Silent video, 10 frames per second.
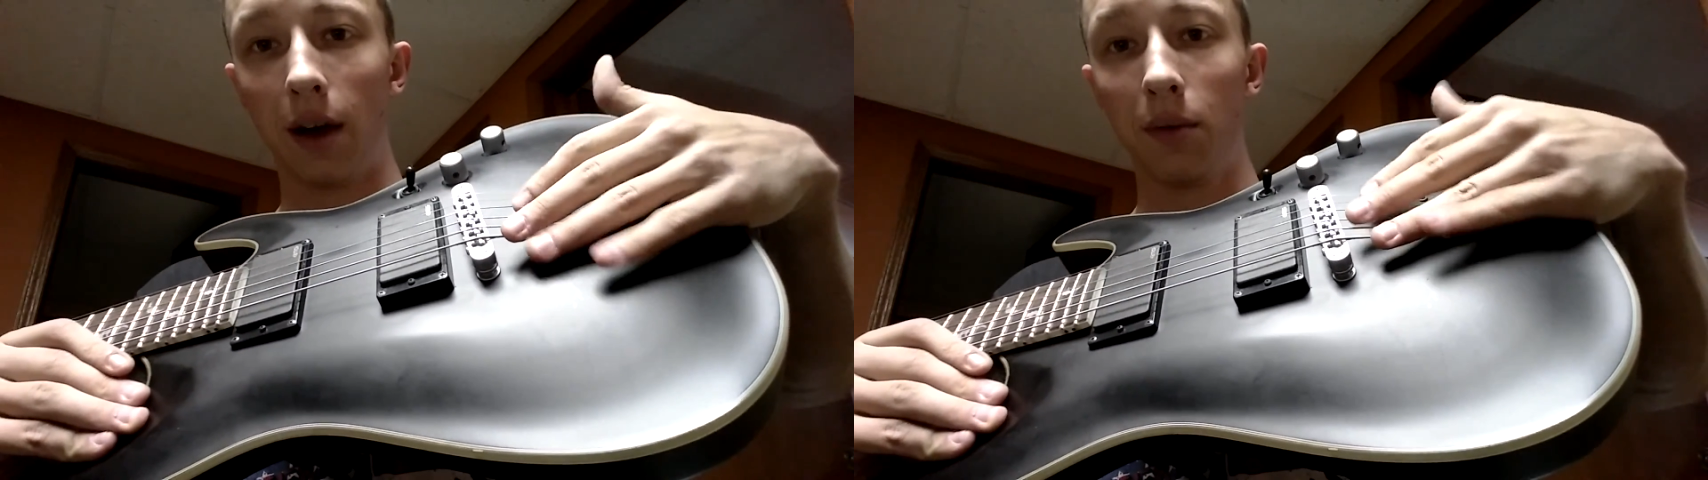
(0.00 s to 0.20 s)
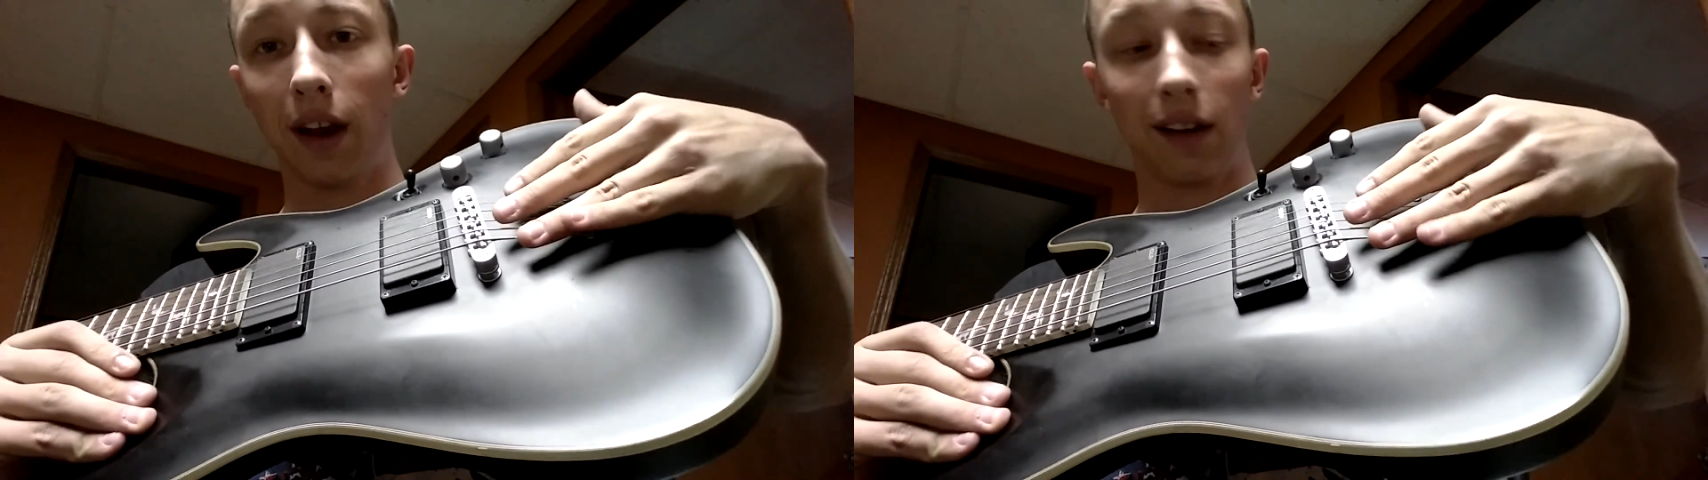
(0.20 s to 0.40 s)

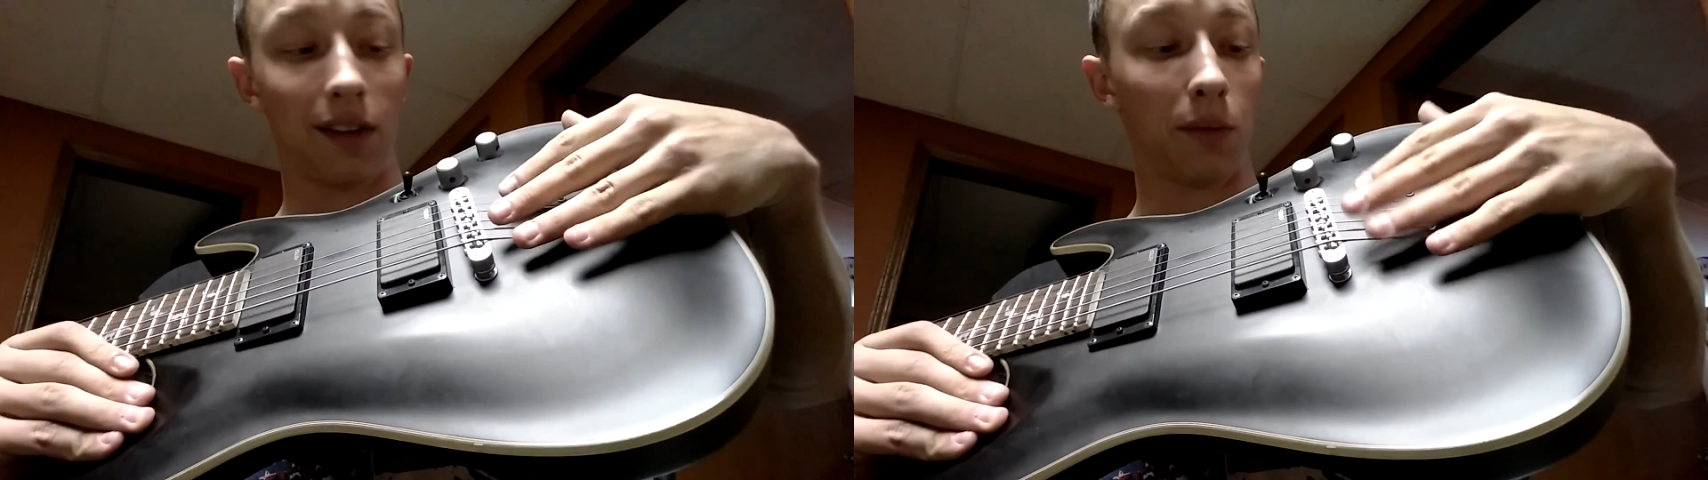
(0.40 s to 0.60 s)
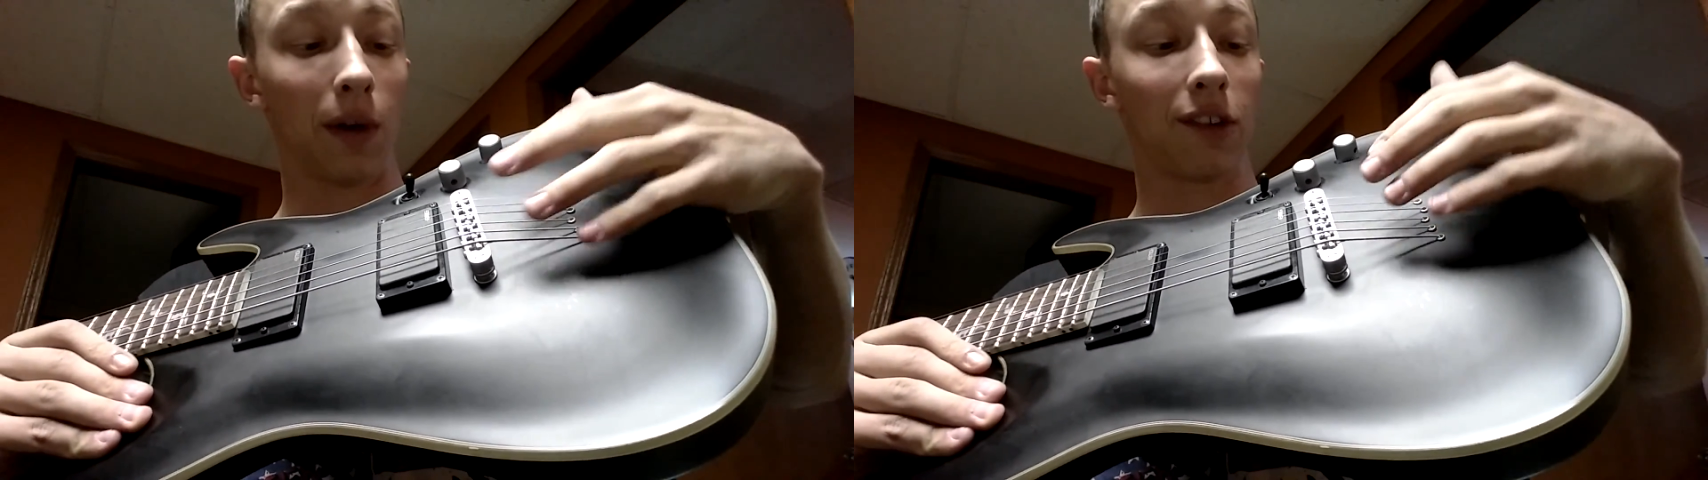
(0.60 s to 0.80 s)
I would
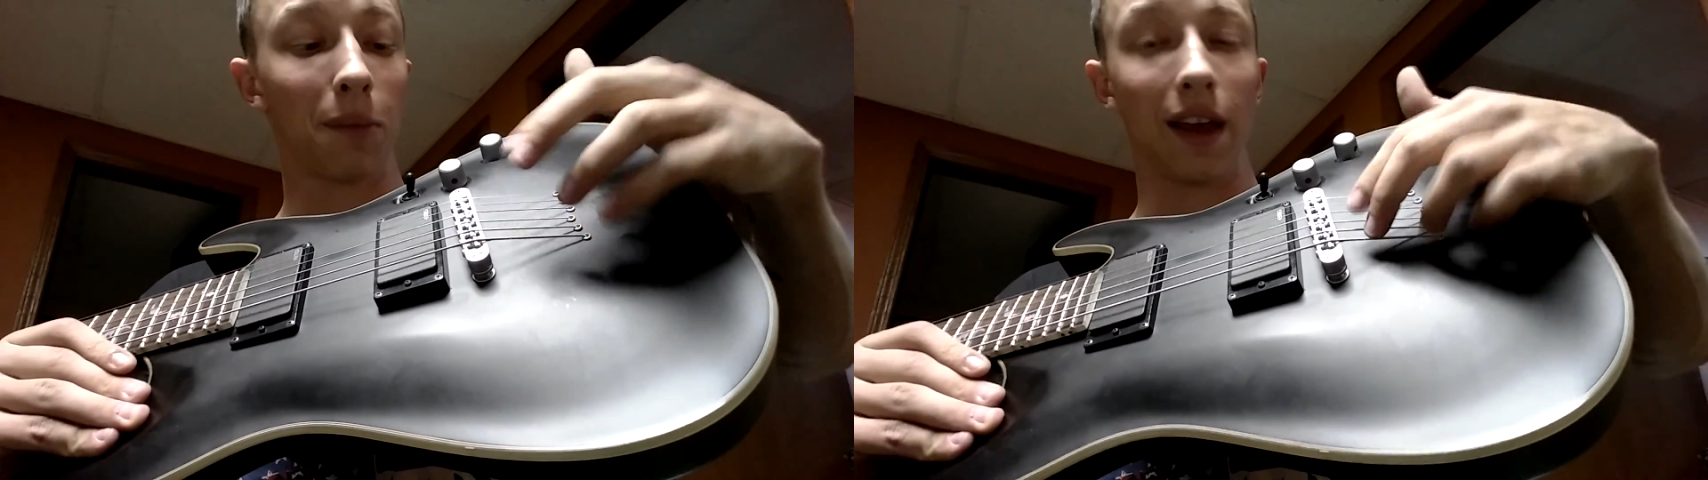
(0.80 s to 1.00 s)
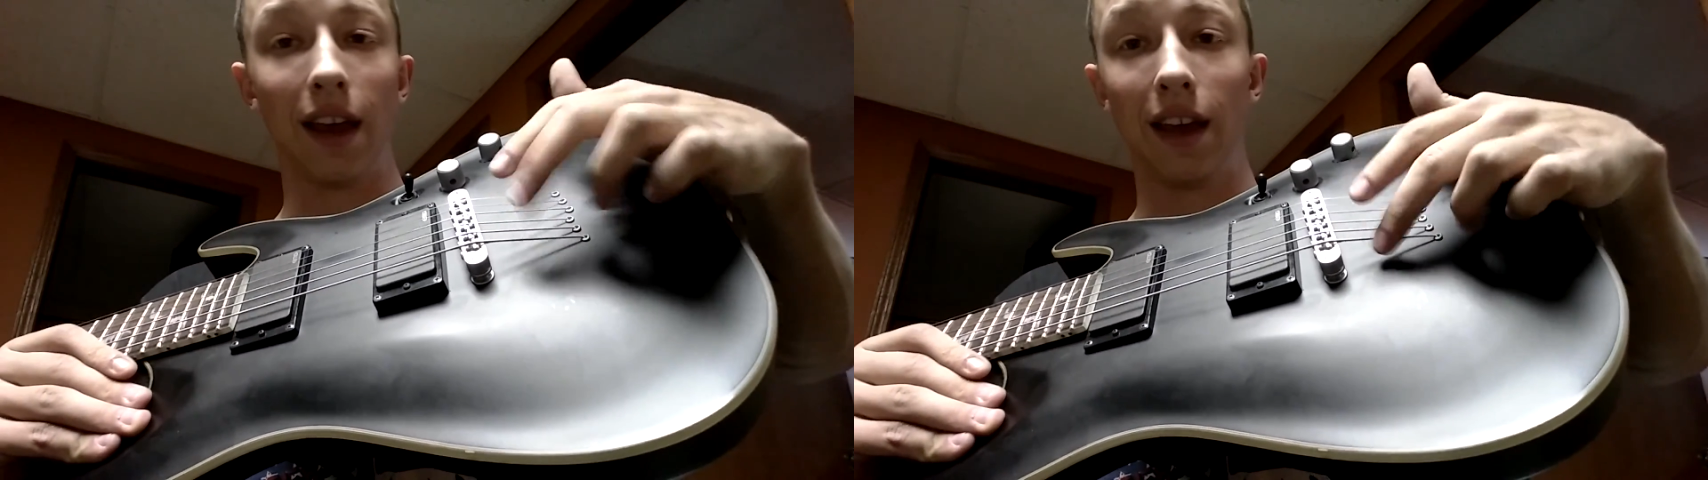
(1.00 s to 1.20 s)
actually
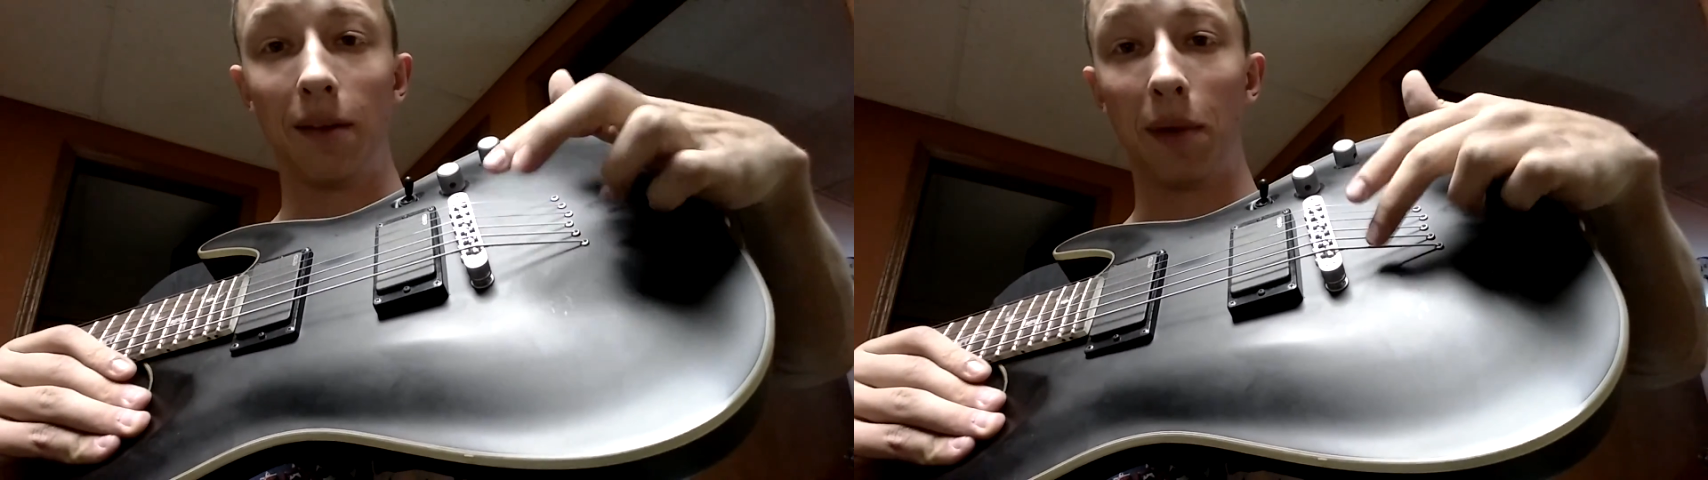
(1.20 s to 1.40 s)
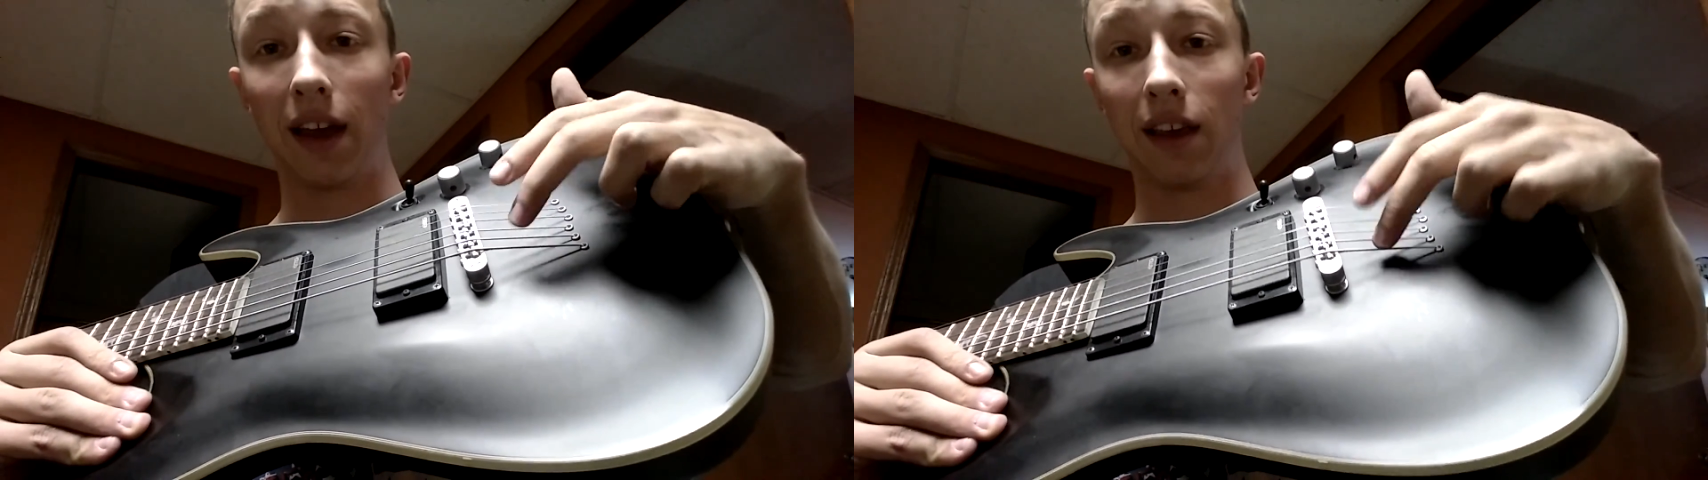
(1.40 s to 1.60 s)
rest my
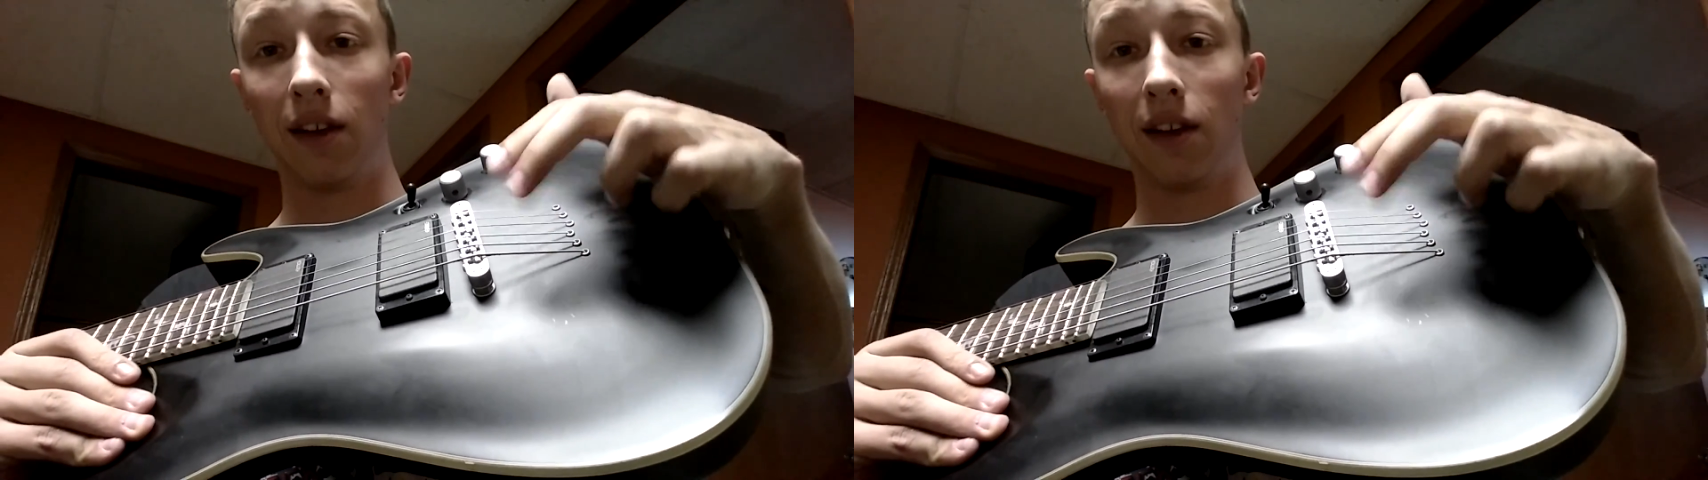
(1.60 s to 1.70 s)
hand back